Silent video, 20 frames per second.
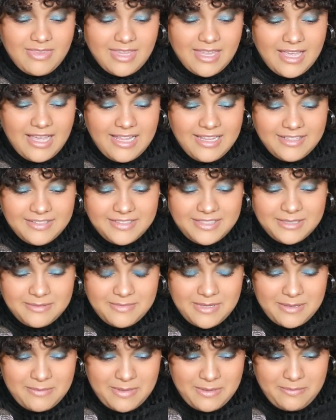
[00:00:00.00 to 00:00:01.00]
I love to
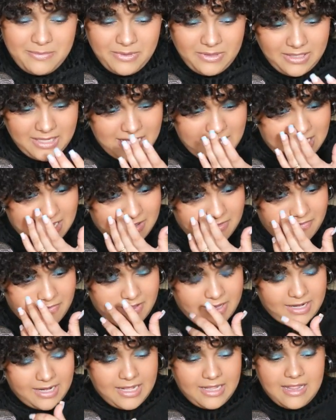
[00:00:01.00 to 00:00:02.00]
make people laugh
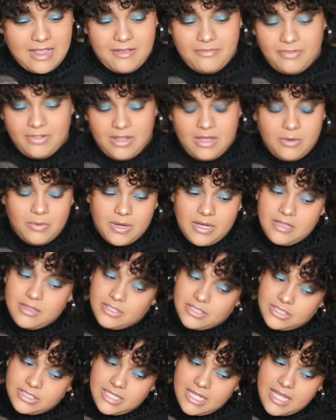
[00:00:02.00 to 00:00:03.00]
and I laugh about what
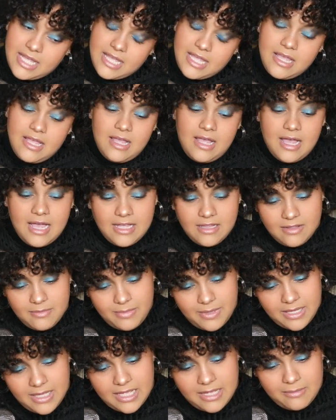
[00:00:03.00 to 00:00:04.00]
others say. I love
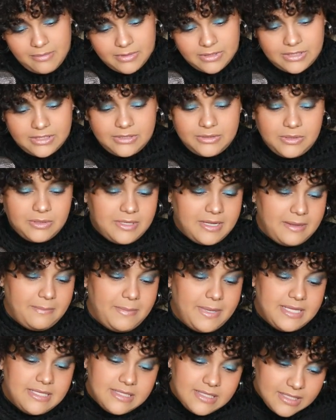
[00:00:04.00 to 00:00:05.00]
being able to,
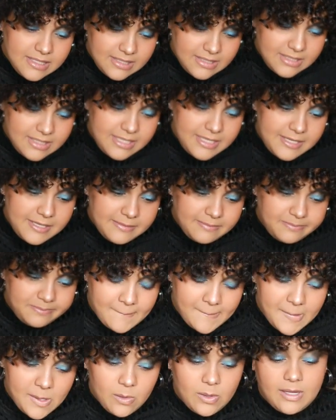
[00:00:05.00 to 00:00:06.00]

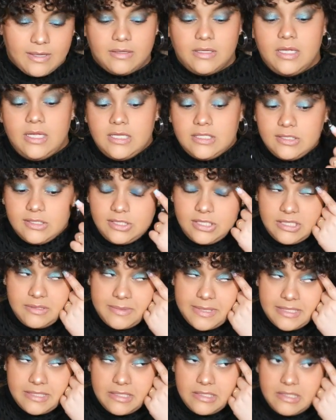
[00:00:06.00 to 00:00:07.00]
so she's
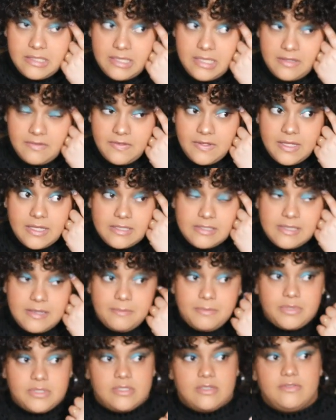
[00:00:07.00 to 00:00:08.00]
basically giving
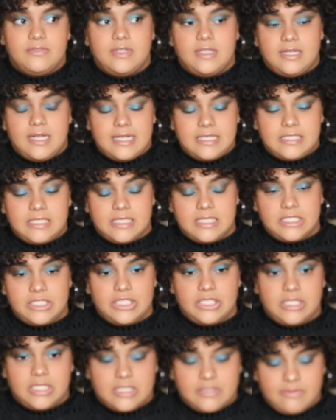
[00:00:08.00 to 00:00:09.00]
examples of the nice things
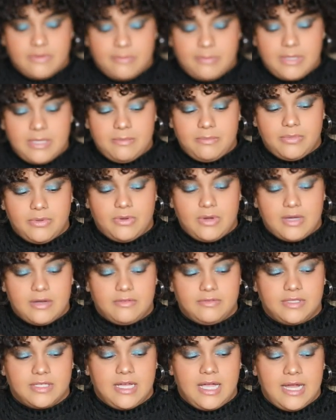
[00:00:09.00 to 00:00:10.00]
she does for people out of
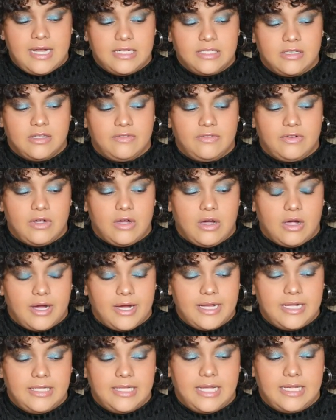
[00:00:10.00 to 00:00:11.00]
the kindness of her heart,
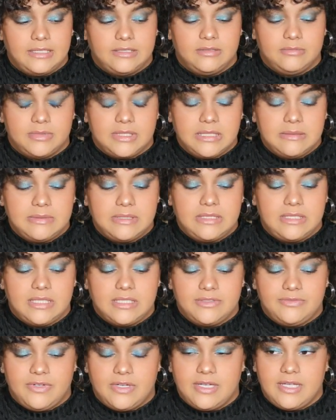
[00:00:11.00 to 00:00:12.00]
and that sometimes it
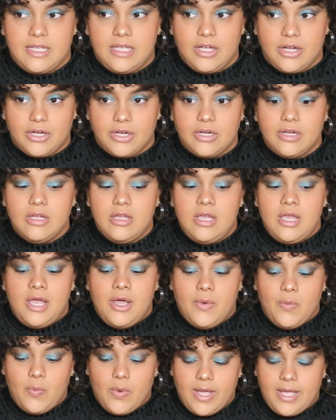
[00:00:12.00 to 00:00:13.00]
does hurt
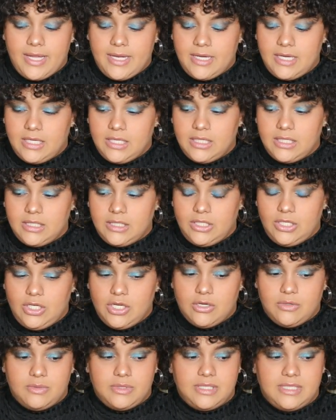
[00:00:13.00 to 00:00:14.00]
when
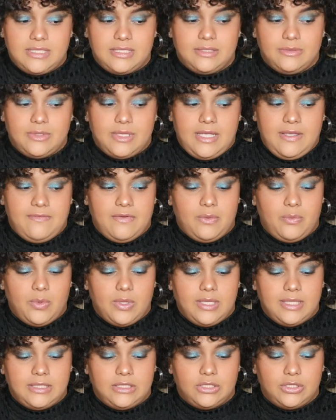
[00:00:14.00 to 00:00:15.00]
no one is even
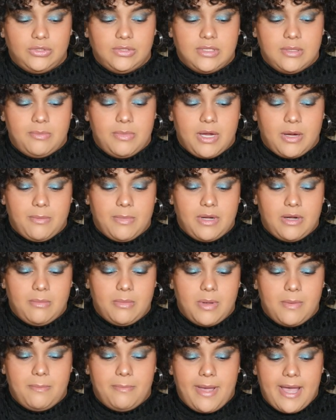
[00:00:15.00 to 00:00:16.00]
willing to do the bare
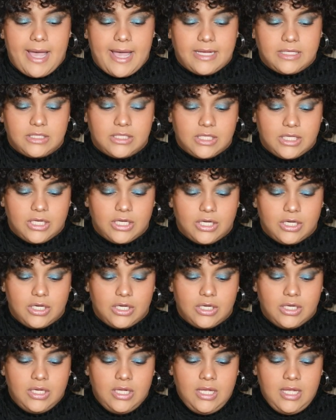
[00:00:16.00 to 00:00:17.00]
minimum back to her,
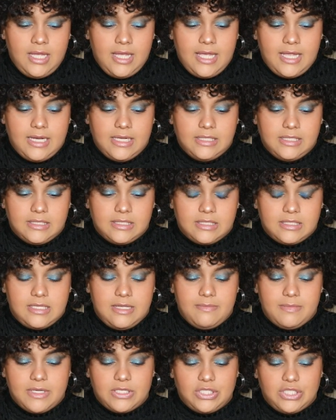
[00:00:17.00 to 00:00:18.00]
and it doesn't
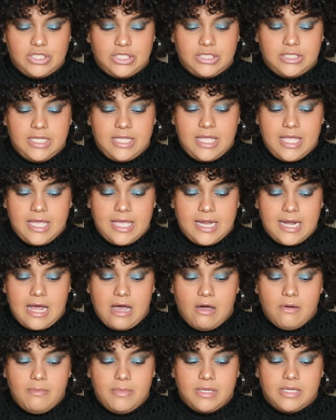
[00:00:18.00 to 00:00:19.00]
seem like she's seeking it
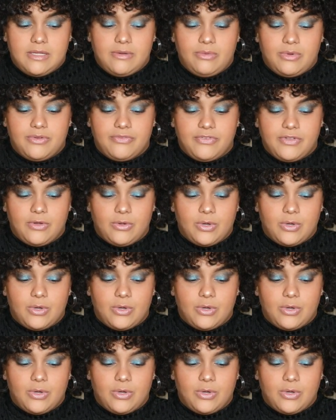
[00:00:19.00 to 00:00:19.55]
out, but it would feel